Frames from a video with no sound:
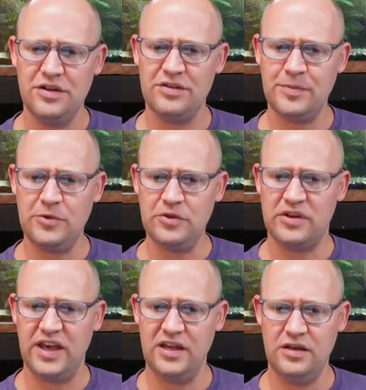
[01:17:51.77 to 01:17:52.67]
Does
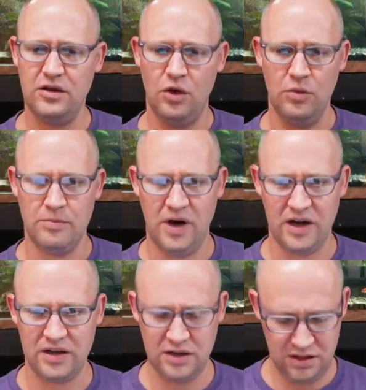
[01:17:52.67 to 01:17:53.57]
Leptoleucania
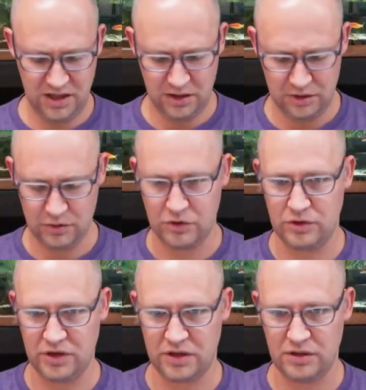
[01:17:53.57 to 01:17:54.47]
omata, hang on real
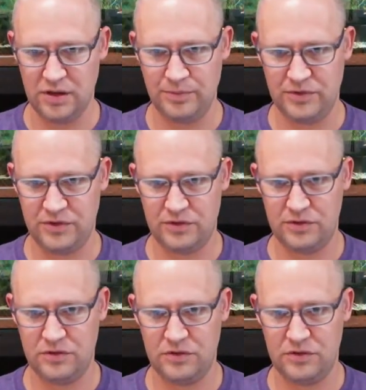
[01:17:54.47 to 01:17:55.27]
quick, Leptoleucania